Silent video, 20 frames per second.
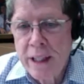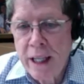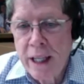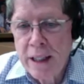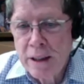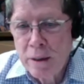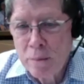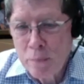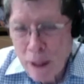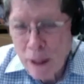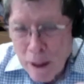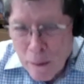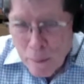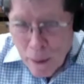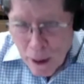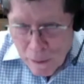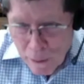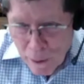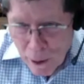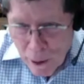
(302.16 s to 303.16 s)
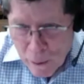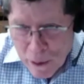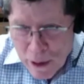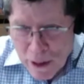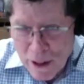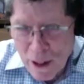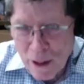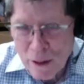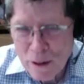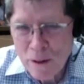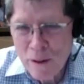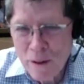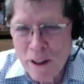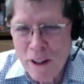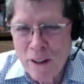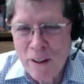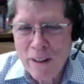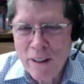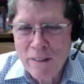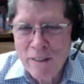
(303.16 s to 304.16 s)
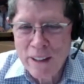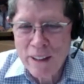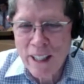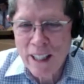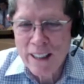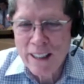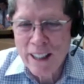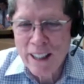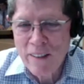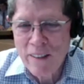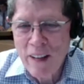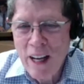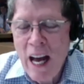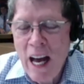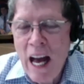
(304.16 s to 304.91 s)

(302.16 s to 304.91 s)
states and been to Buffalo, which is close to where you live, and this kind of stuff.